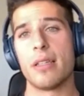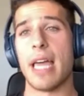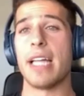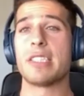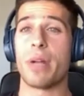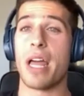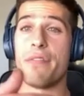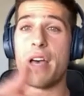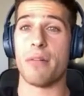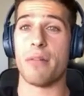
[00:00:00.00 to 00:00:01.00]
that's when I
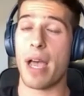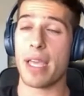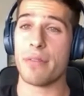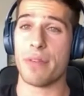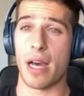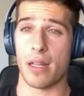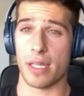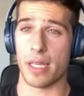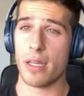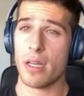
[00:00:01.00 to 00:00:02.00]
found Mind
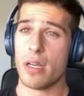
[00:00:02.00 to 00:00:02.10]
Valley.